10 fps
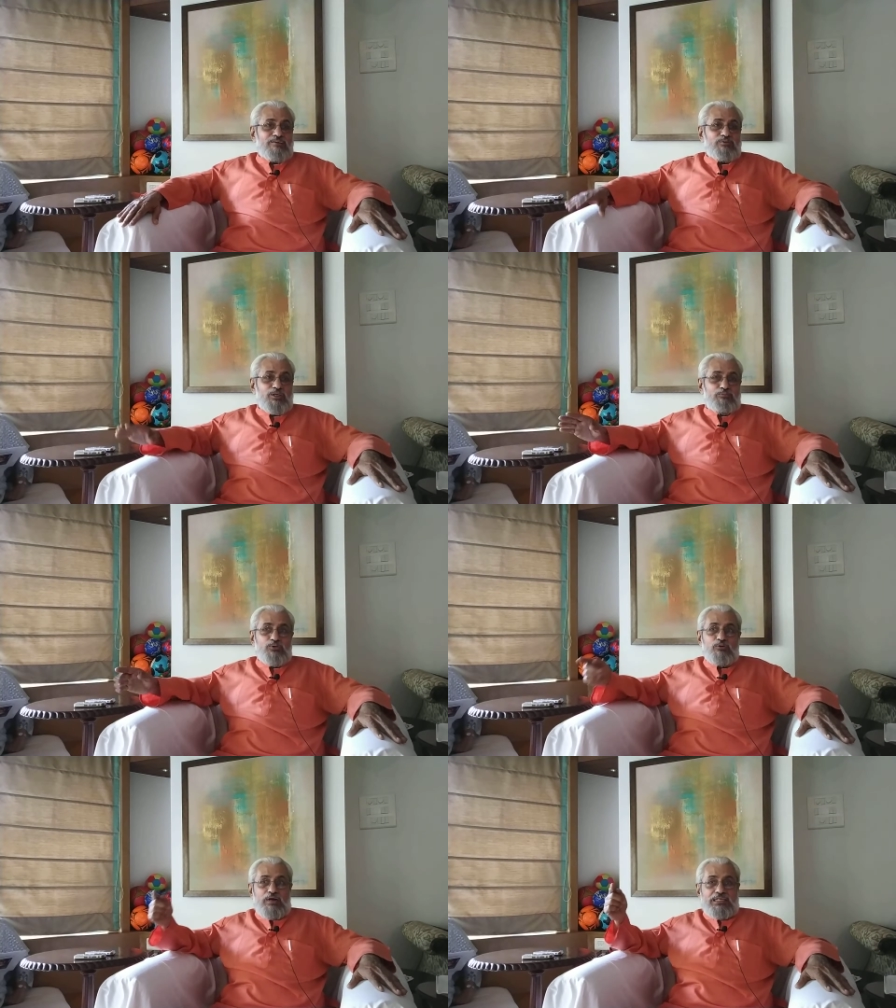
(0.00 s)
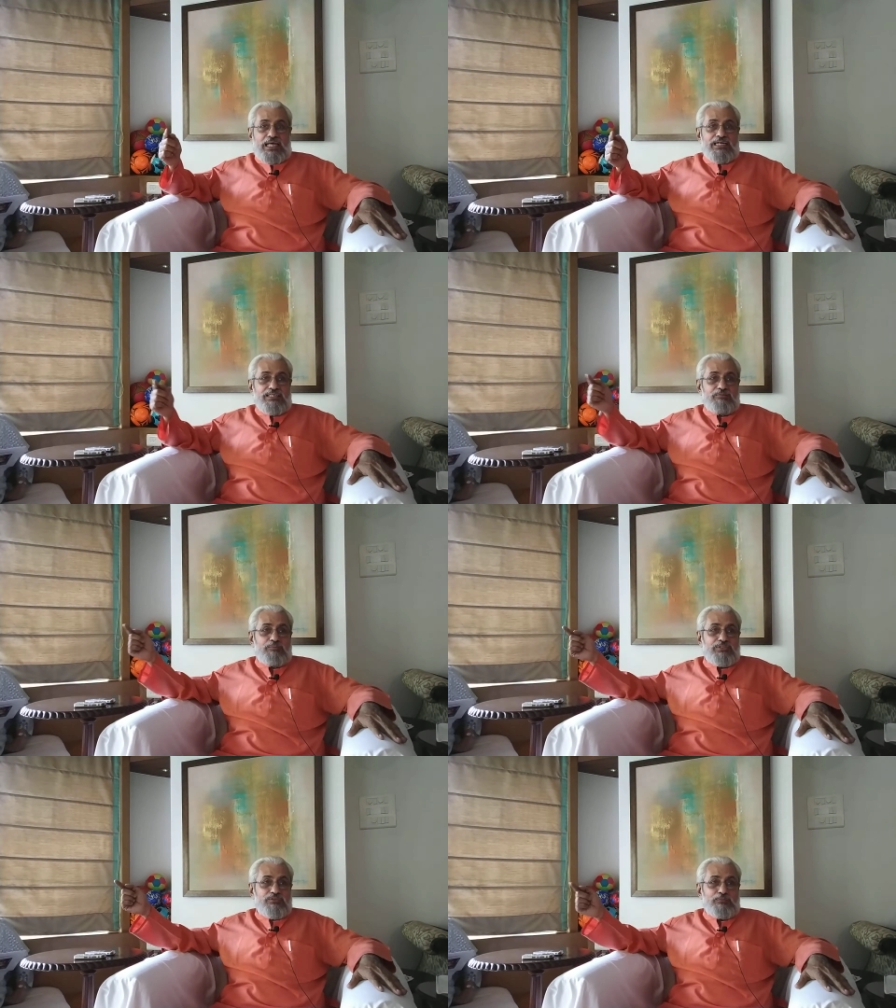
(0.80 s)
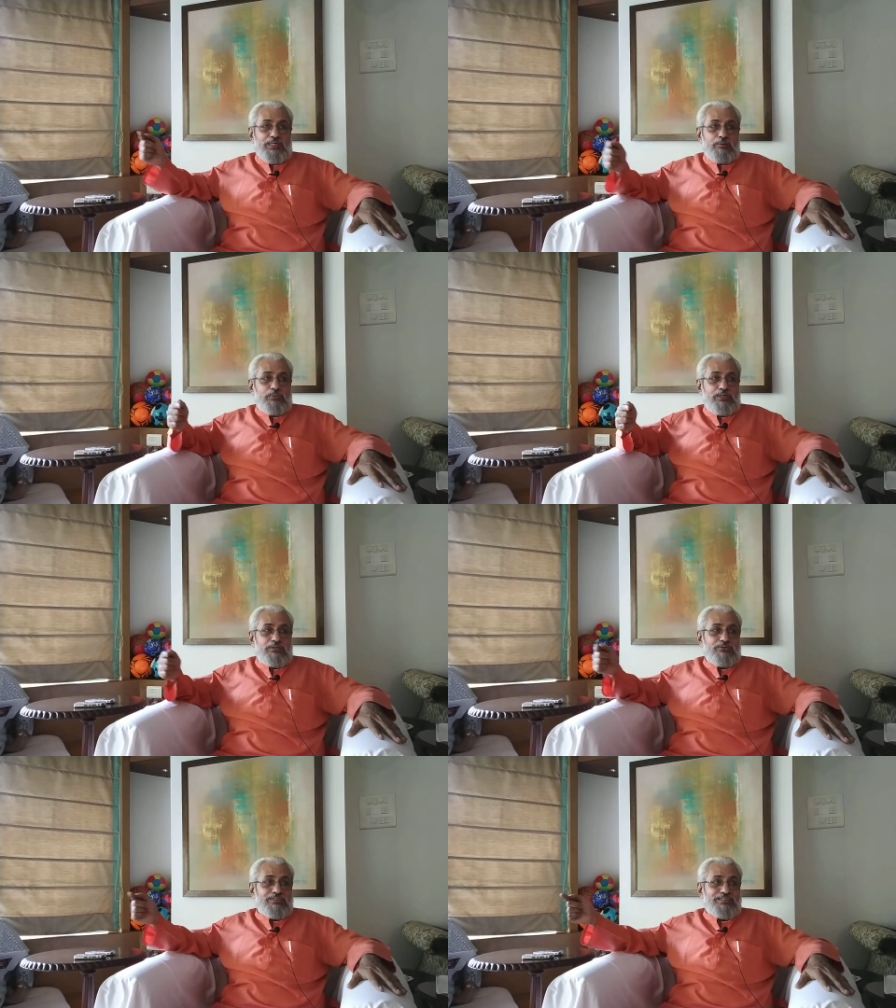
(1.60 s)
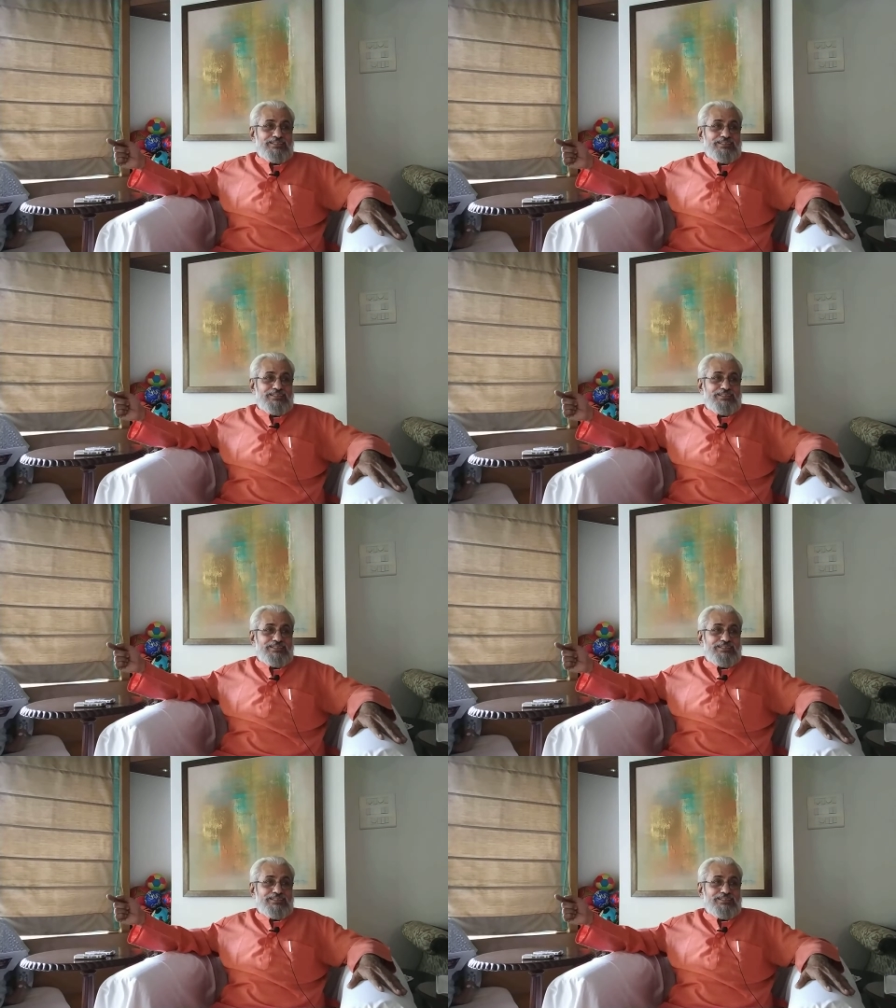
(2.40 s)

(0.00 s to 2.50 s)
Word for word: Empty pool, one character may be swimming up and down.